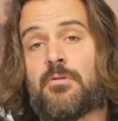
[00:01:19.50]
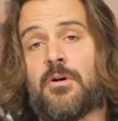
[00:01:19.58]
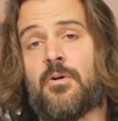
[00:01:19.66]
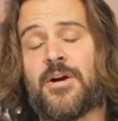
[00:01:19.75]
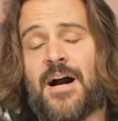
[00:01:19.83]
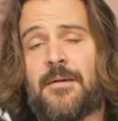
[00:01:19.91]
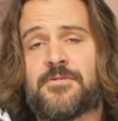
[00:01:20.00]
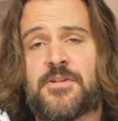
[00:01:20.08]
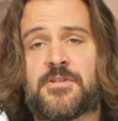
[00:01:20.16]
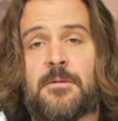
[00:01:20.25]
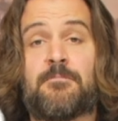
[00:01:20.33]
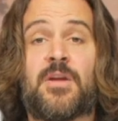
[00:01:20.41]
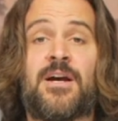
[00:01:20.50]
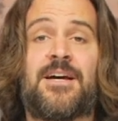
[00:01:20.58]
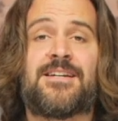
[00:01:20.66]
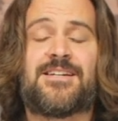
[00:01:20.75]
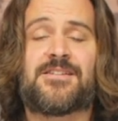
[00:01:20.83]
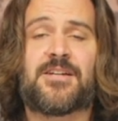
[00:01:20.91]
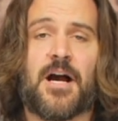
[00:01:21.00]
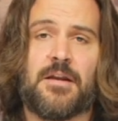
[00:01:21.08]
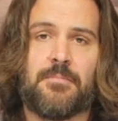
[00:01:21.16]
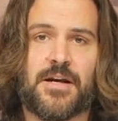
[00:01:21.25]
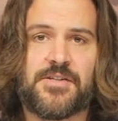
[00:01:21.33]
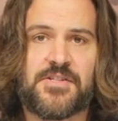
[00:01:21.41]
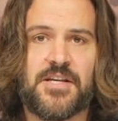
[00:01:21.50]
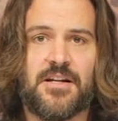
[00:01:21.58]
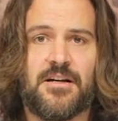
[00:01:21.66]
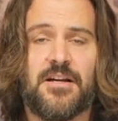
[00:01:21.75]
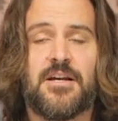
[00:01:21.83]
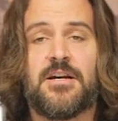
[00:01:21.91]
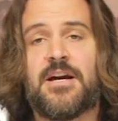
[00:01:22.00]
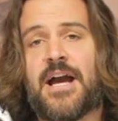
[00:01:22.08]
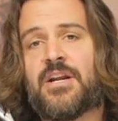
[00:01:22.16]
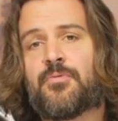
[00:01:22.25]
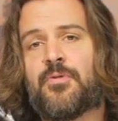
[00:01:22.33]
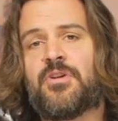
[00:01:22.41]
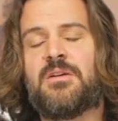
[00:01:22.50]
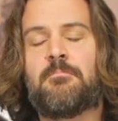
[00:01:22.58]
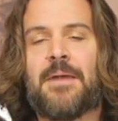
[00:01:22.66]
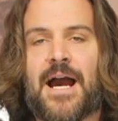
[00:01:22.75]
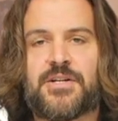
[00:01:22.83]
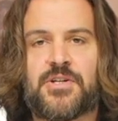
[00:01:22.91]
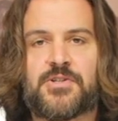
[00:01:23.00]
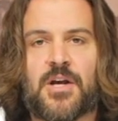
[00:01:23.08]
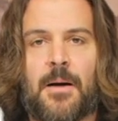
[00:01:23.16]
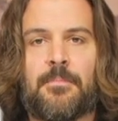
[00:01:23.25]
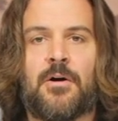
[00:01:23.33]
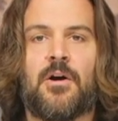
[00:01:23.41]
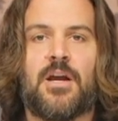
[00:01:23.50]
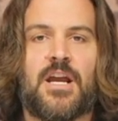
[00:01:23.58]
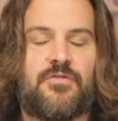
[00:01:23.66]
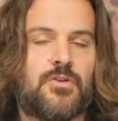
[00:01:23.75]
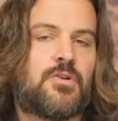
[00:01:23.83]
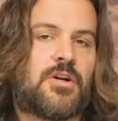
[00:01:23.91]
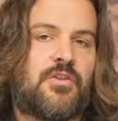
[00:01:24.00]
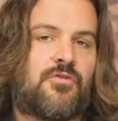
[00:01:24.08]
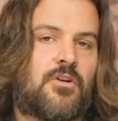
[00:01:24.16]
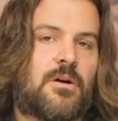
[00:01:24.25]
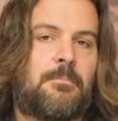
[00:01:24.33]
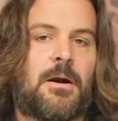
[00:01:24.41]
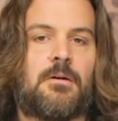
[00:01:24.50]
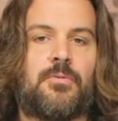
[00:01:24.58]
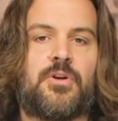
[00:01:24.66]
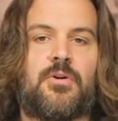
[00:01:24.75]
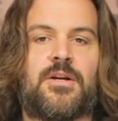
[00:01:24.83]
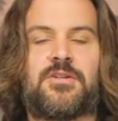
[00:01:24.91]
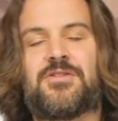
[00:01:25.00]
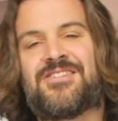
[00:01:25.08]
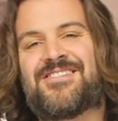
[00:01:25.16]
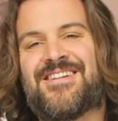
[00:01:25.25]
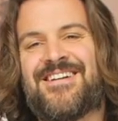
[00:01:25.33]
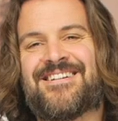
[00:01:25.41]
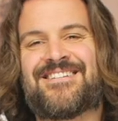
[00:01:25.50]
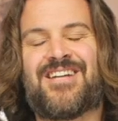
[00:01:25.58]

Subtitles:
Pro comm system designed by SENA, and it really matches up, if you're looking for a comparable unit, to the SENA